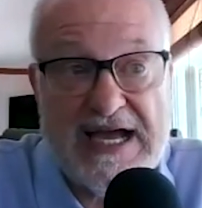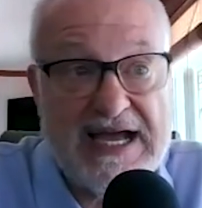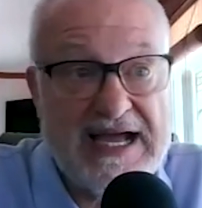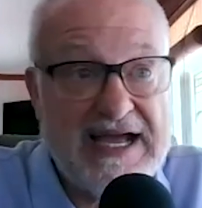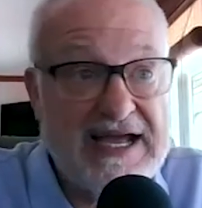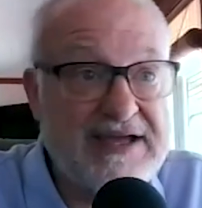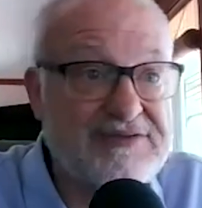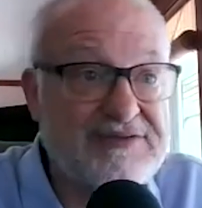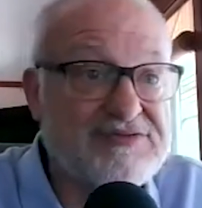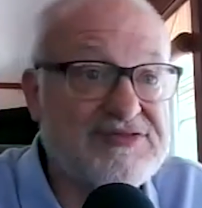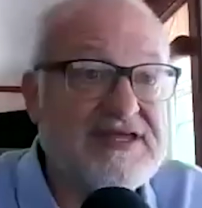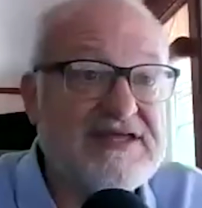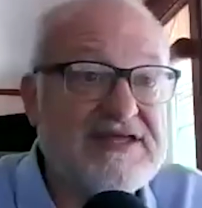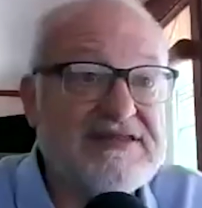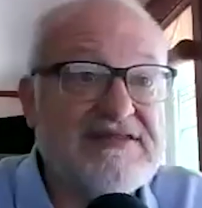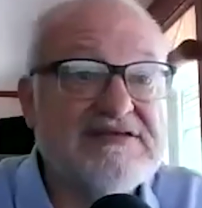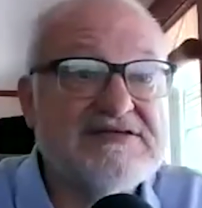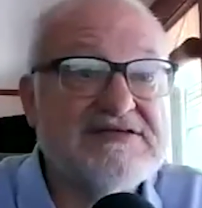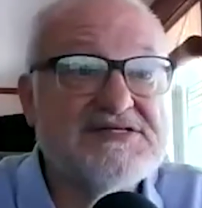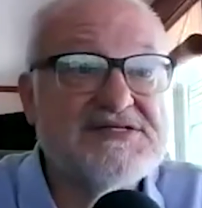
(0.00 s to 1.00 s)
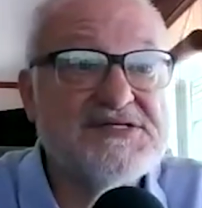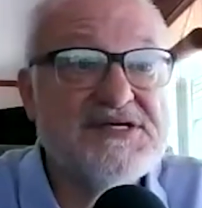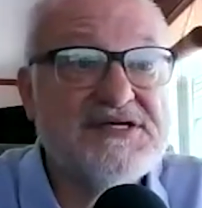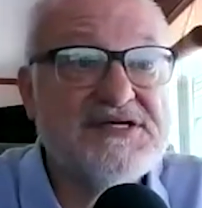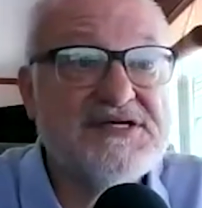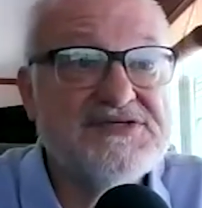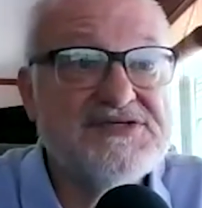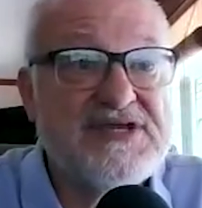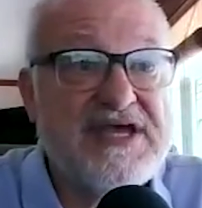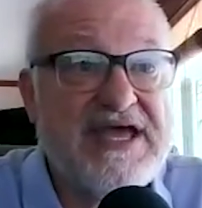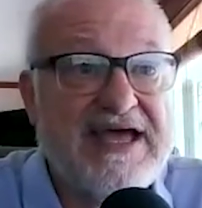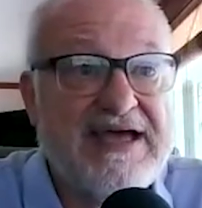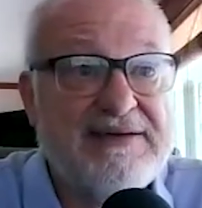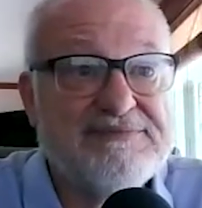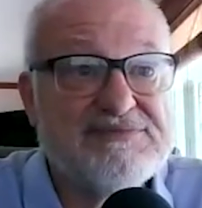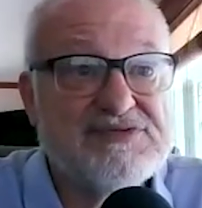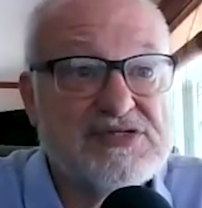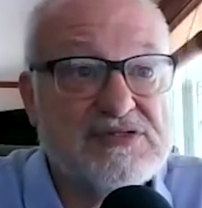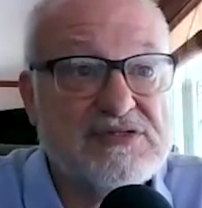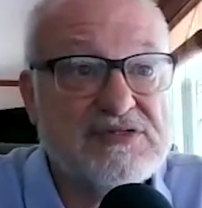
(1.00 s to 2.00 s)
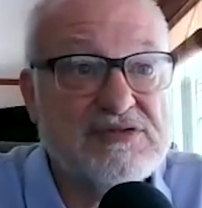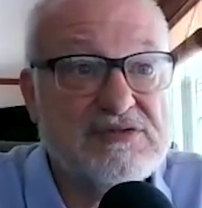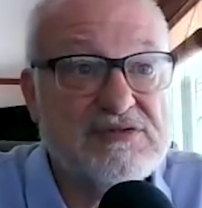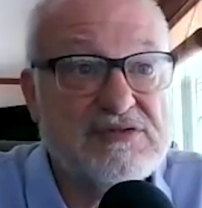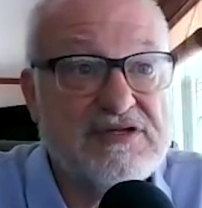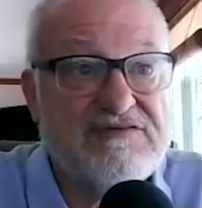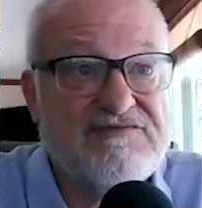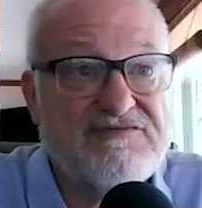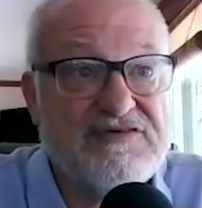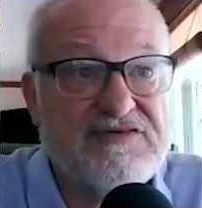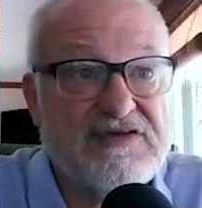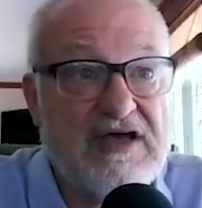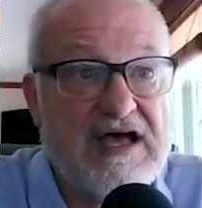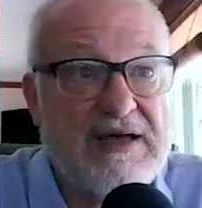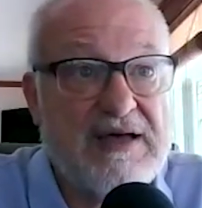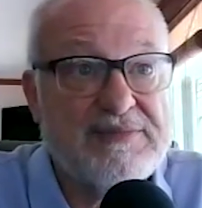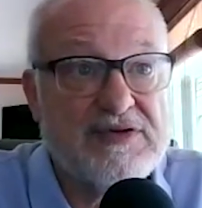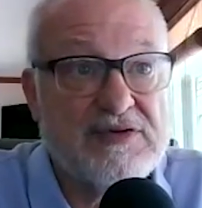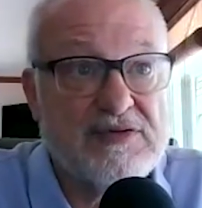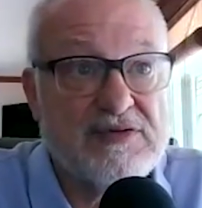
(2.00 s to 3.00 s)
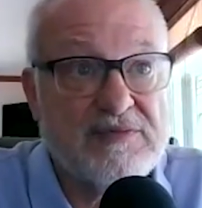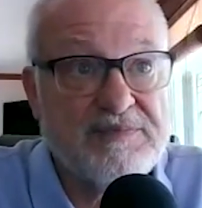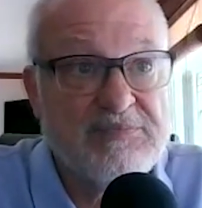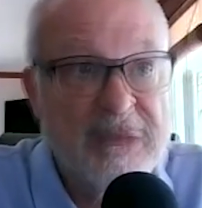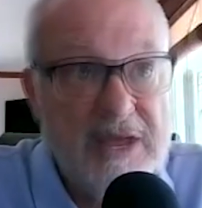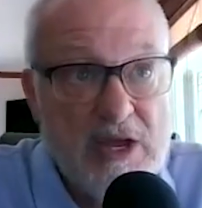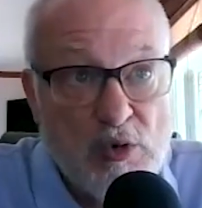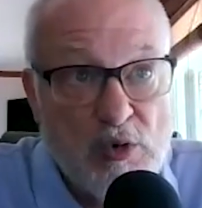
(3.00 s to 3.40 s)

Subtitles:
I think this is absolutely phenomenal.